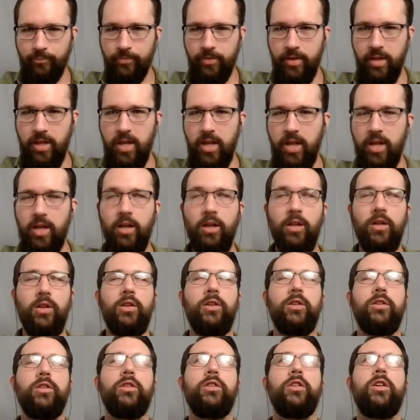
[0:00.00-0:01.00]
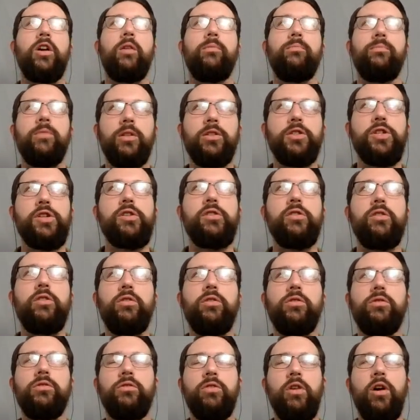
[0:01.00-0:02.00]
the
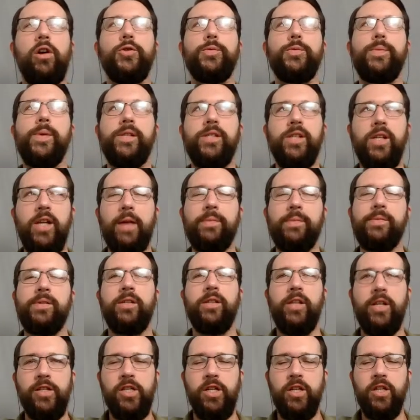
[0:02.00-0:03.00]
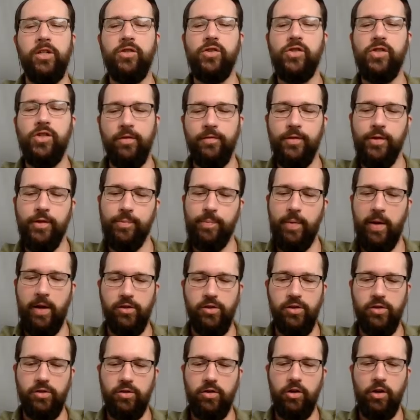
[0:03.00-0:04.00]
commercial crawl space encapsulation service
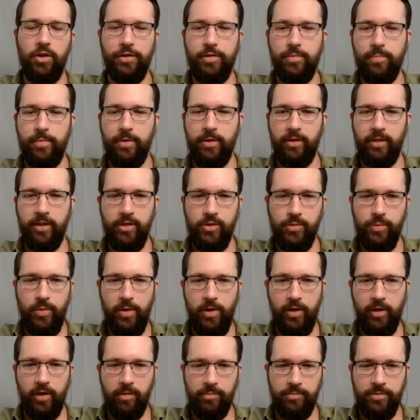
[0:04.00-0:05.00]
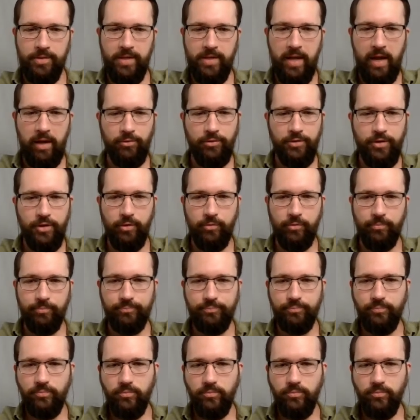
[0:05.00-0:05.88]
page, ultimately, is what it comes down to.